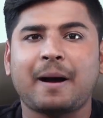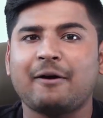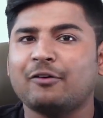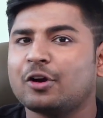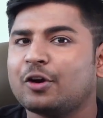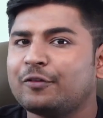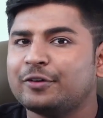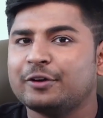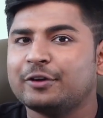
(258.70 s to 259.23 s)

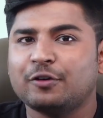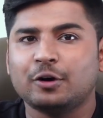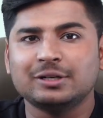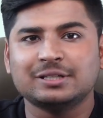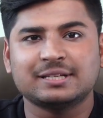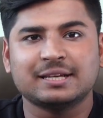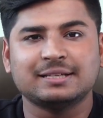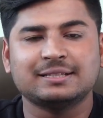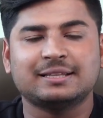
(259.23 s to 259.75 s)
Power of default
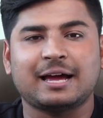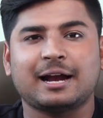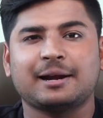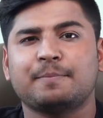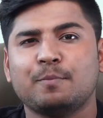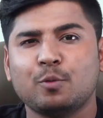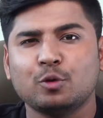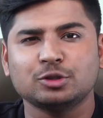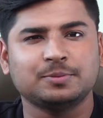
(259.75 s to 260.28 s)
says that
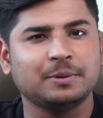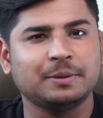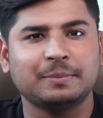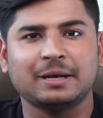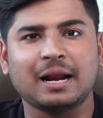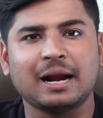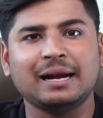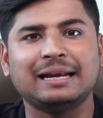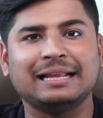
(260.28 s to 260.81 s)
most
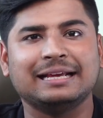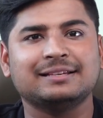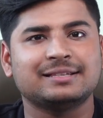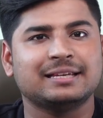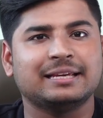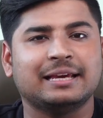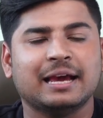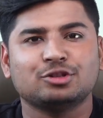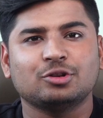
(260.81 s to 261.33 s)
people are
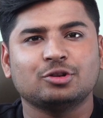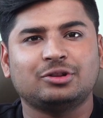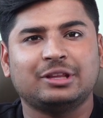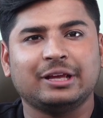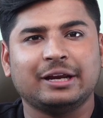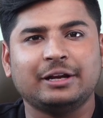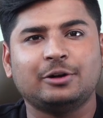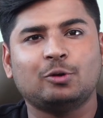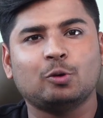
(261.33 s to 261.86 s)
lazy, so
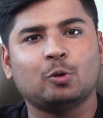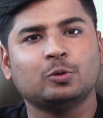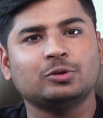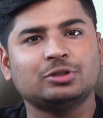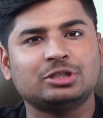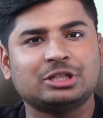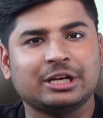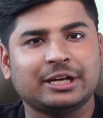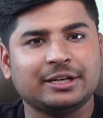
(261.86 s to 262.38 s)
they
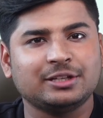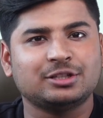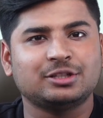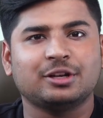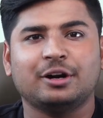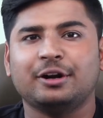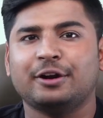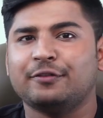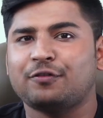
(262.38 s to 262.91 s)
don't change
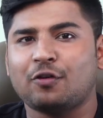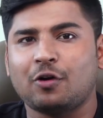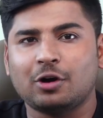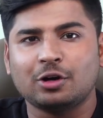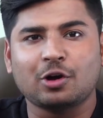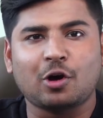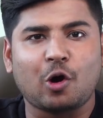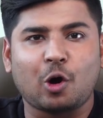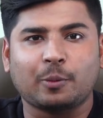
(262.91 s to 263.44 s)
the
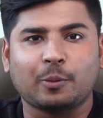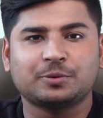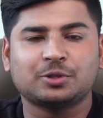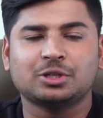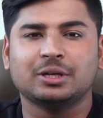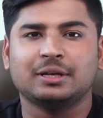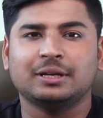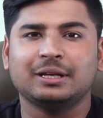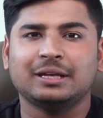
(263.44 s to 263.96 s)
default
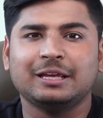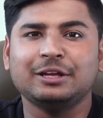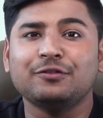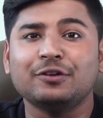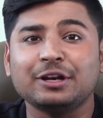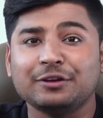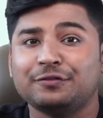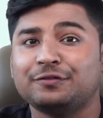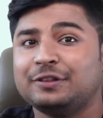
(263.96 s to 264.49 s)
option
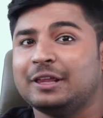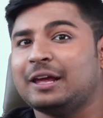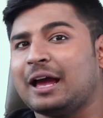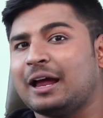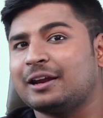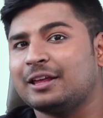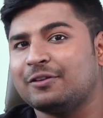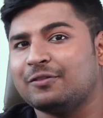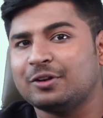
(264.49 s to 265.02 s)
even if they
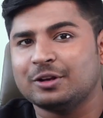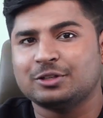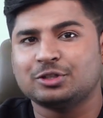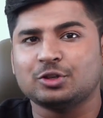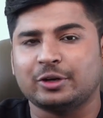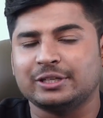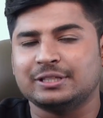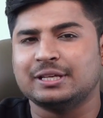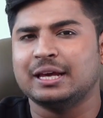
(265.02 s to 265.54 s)
are given a
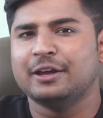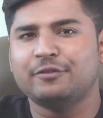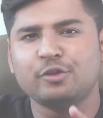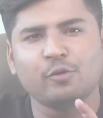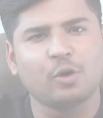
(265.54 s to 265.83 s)
choice. If